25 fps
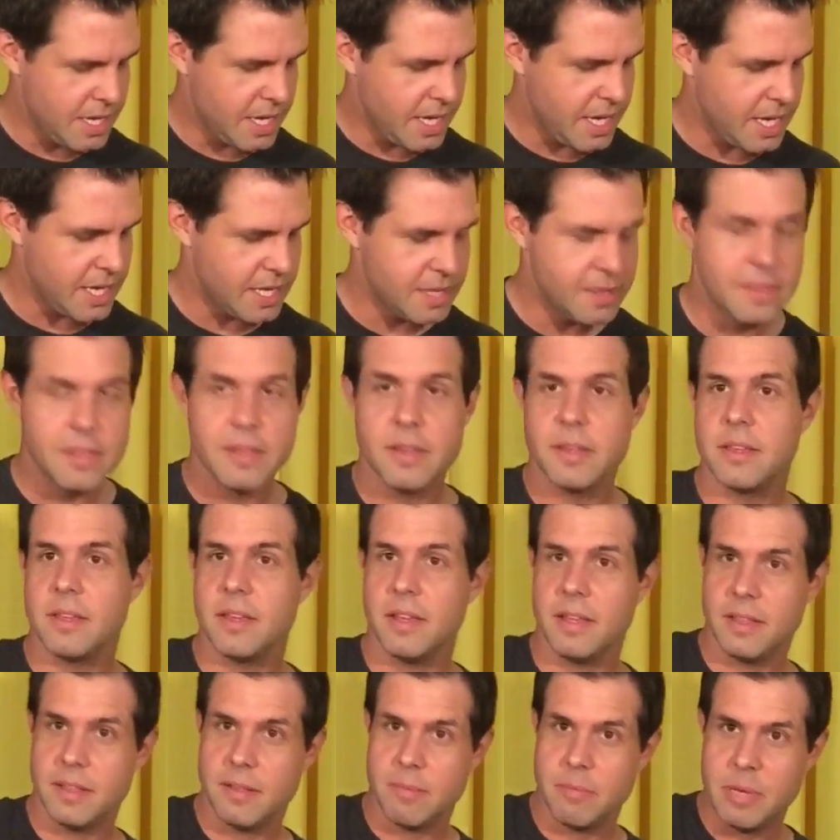In
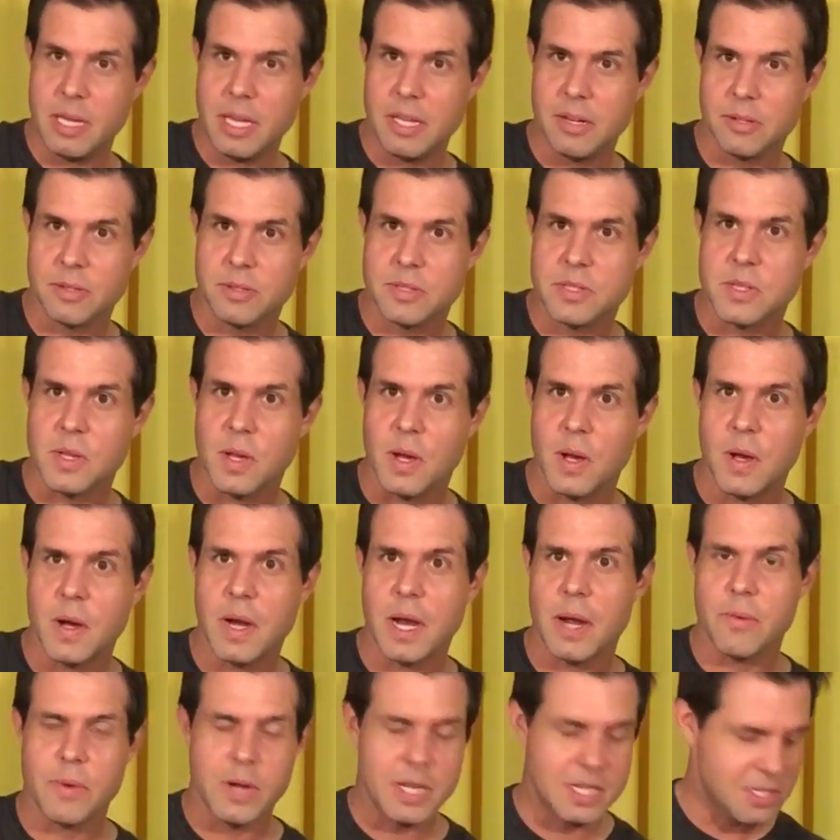the Beatles song,
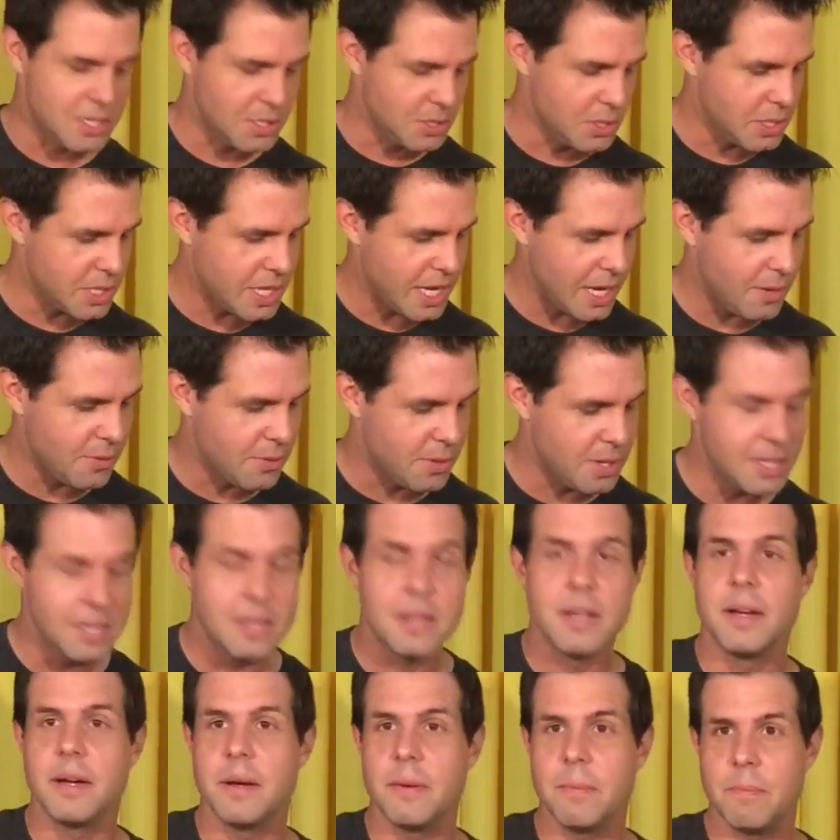I went to look at what
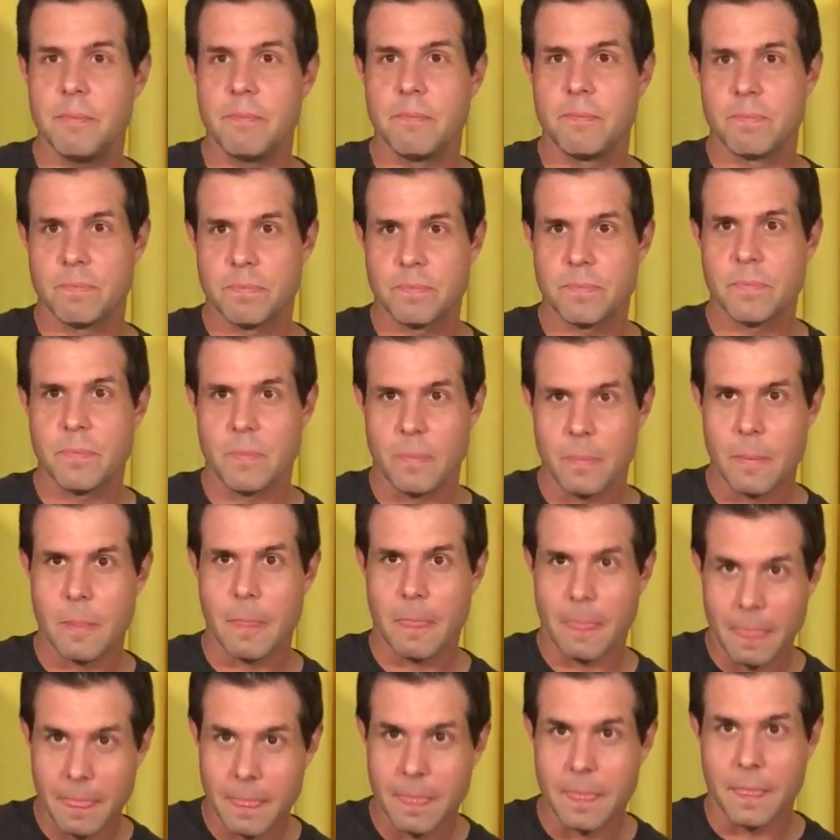
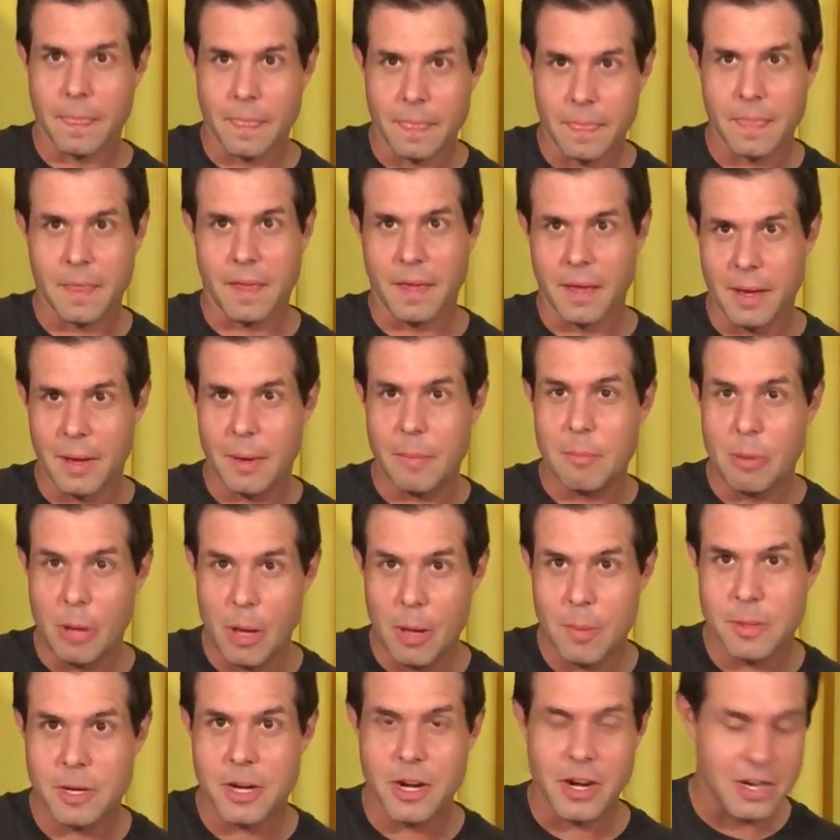
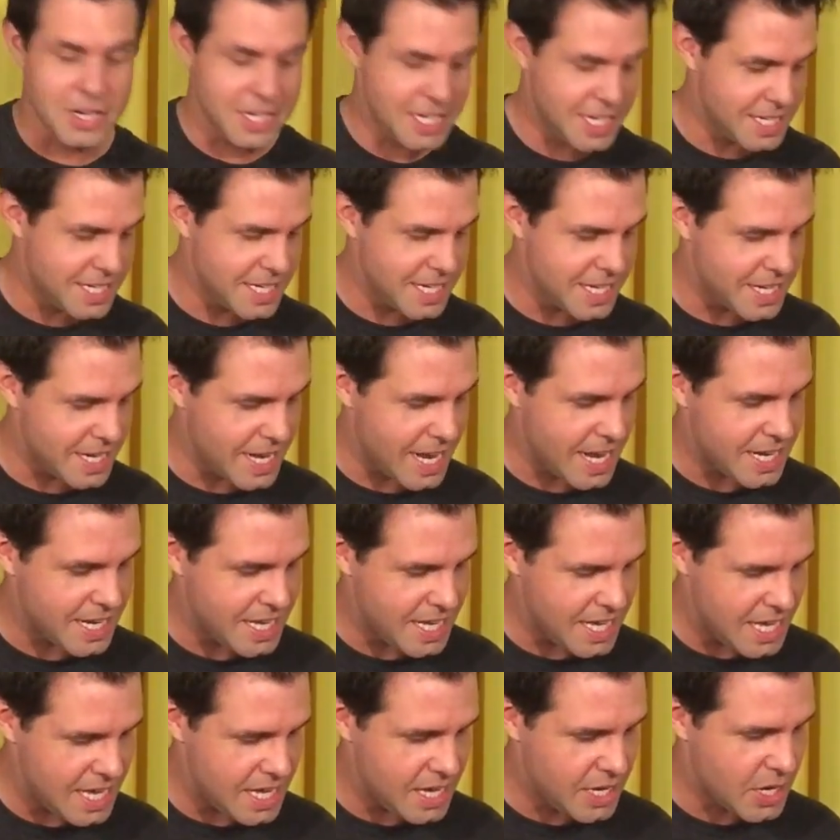Paul McCartney did, and
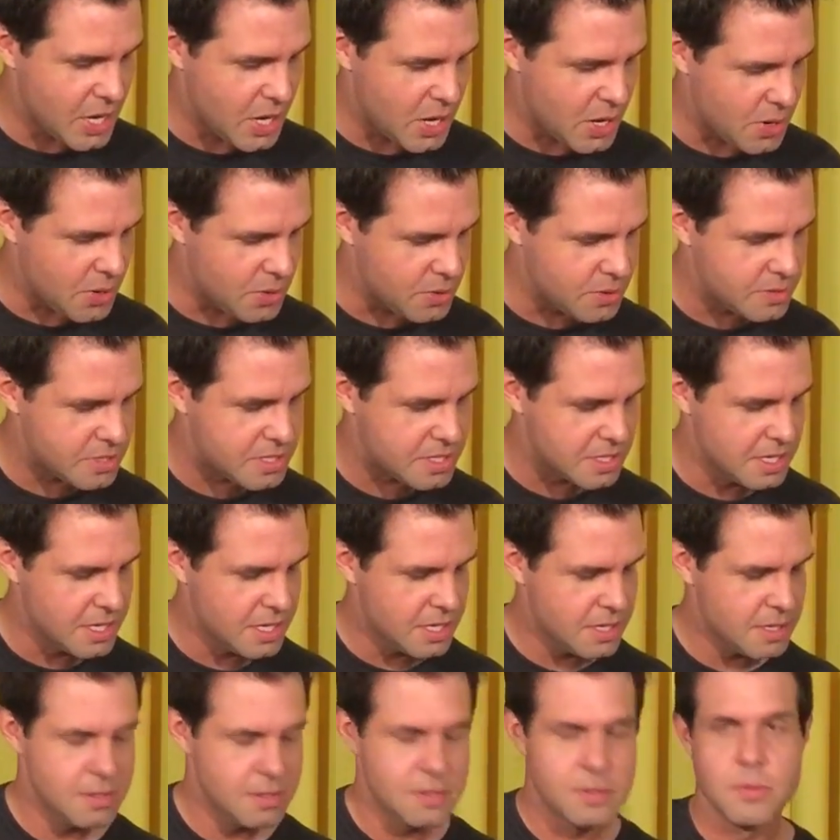he goes,
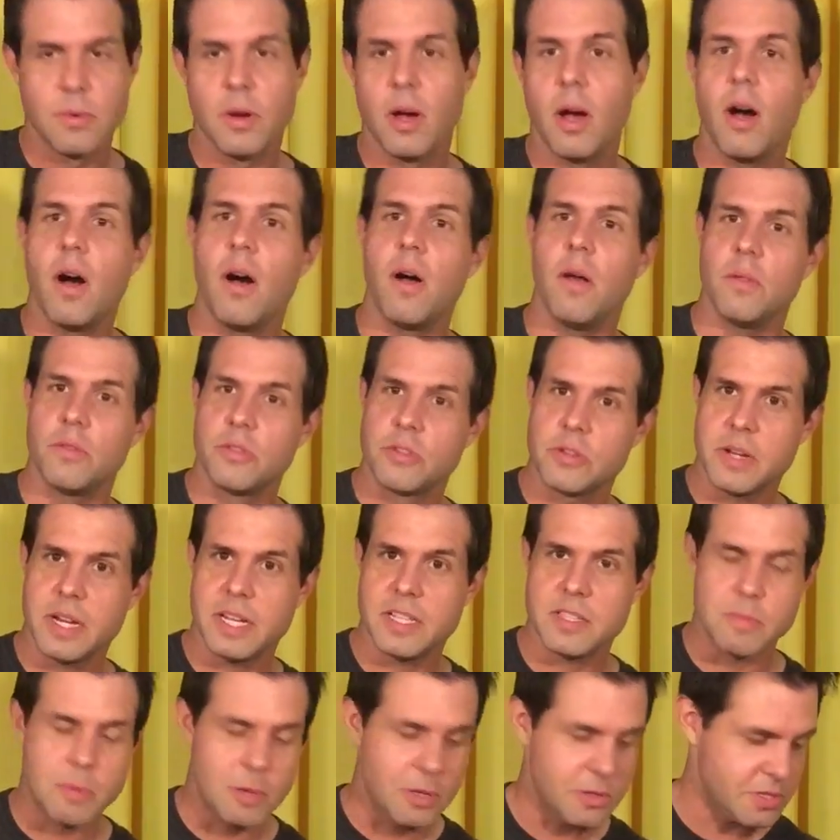well, I'll
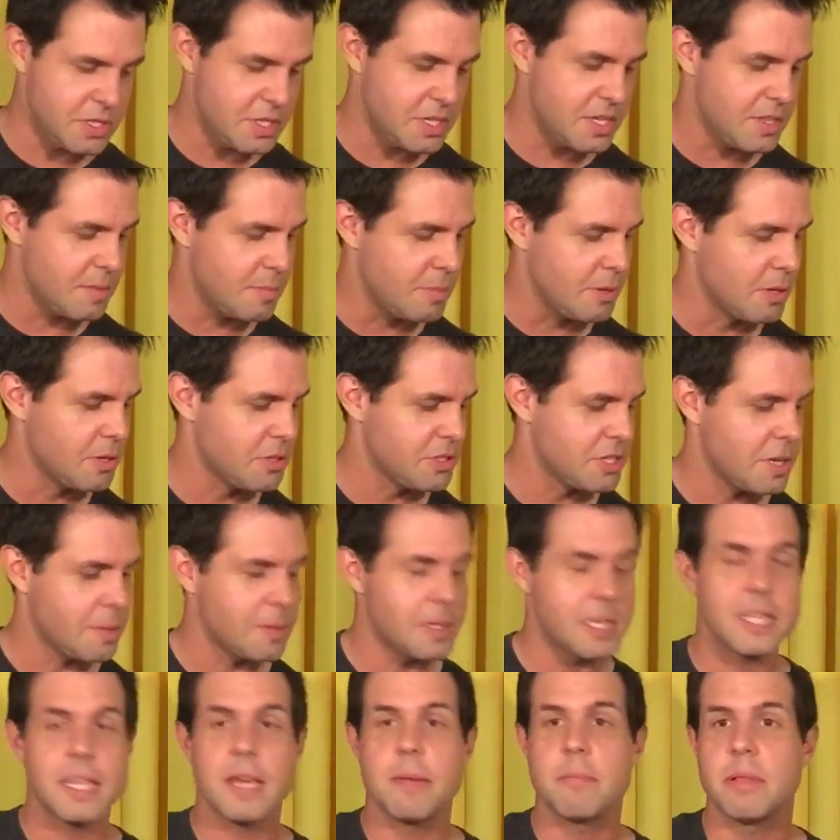transpose it to the Pearl Jam
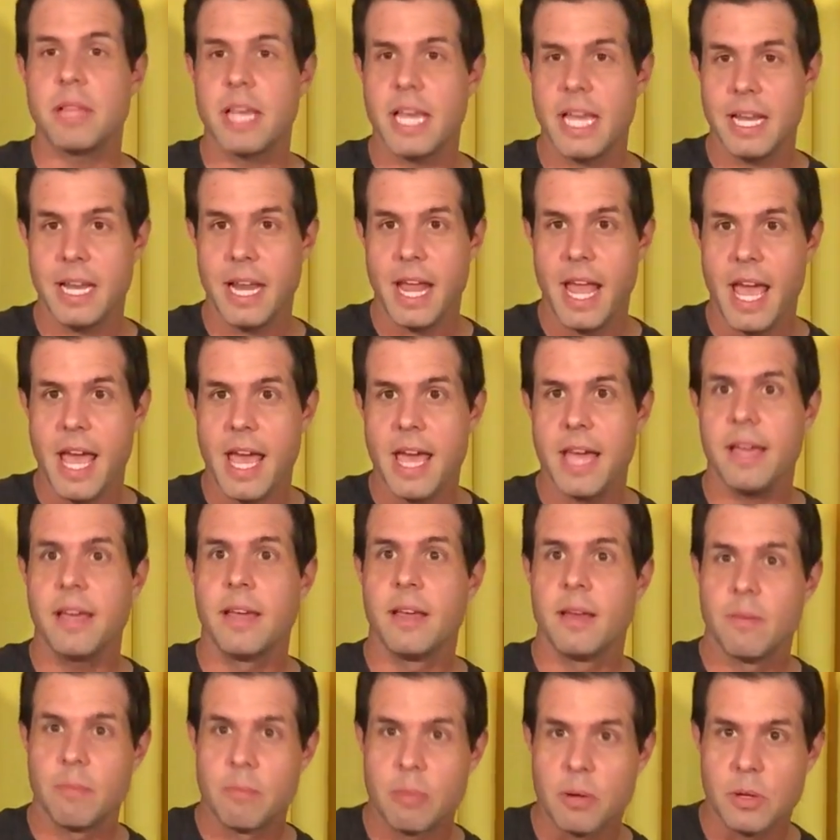key. They play it in A,
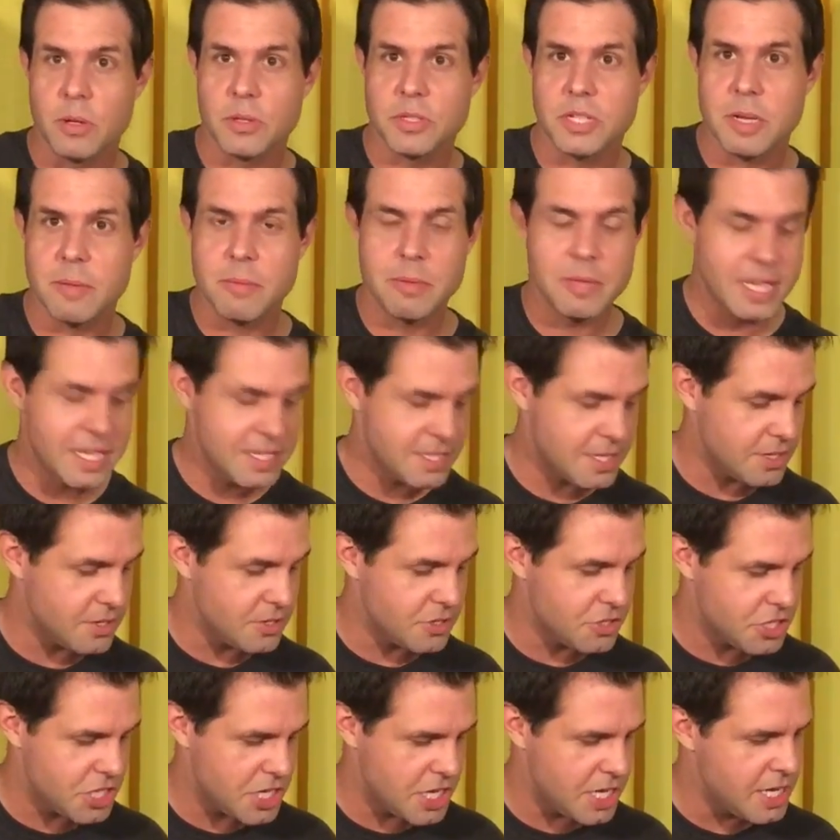Pearl Jam plays it
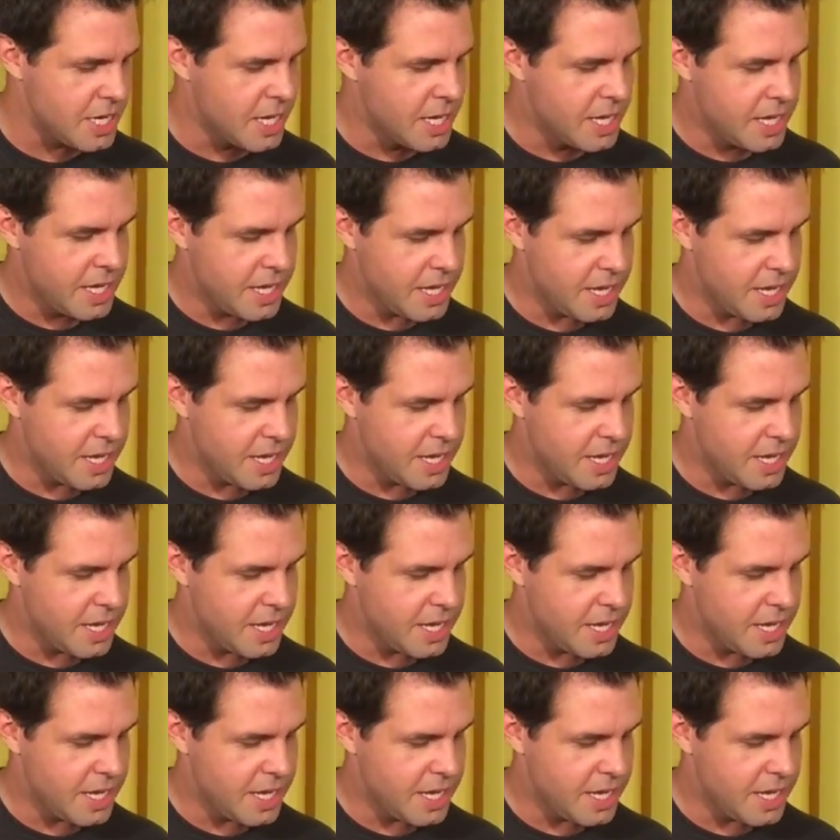in G.